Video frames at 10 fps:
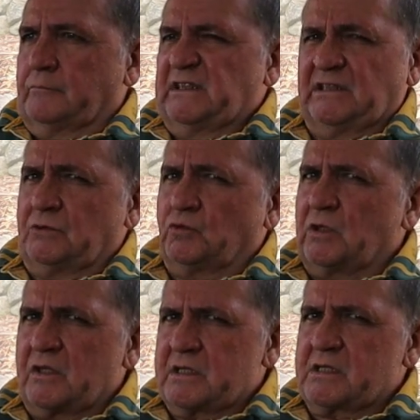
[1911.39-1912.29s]
Is it
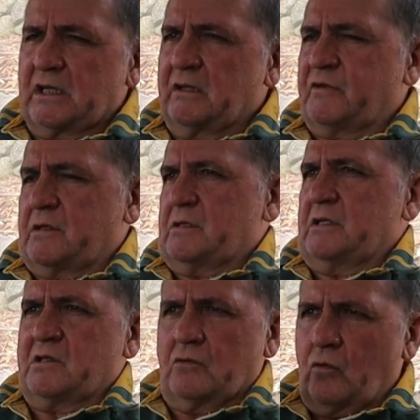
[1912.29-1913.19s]
all on the surface?
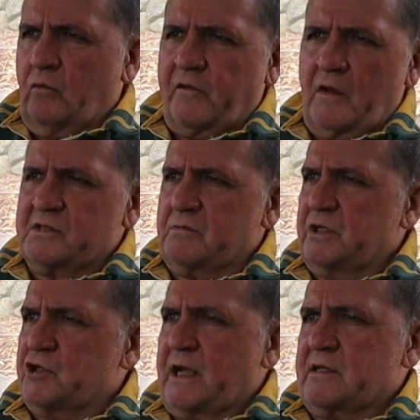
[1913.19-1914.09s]
Is it all flotsam
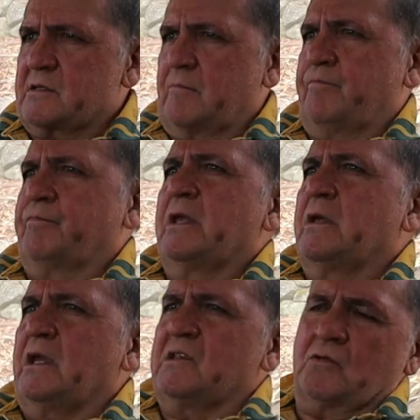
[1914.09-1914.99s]
and jetsam?
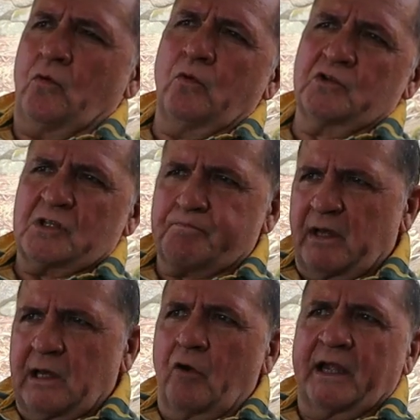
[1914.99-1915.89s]
Is it all just
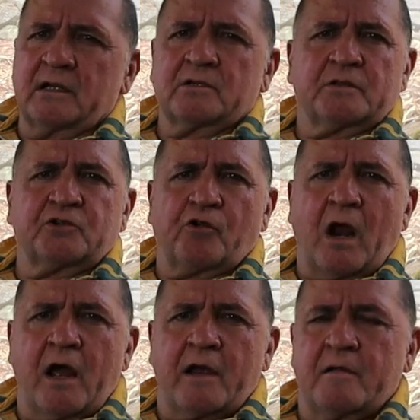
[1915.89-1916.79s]
belonging to the
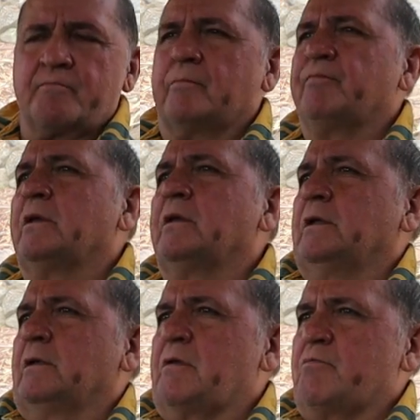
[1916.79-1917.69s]
tribe?
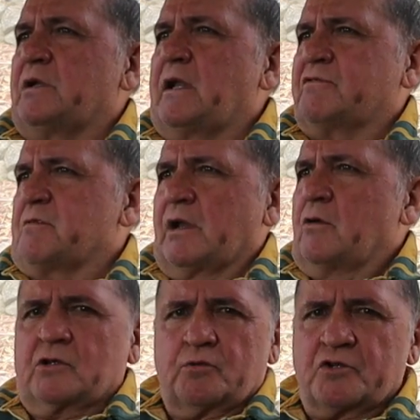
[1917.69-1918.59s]
People love to
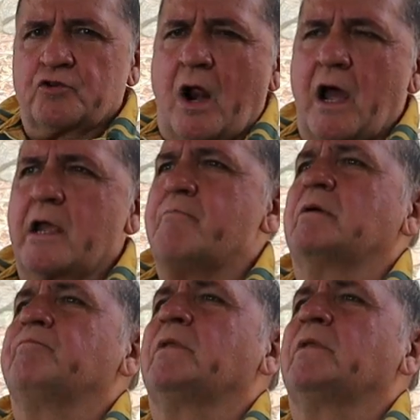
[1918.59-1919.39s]
belong to a tribe.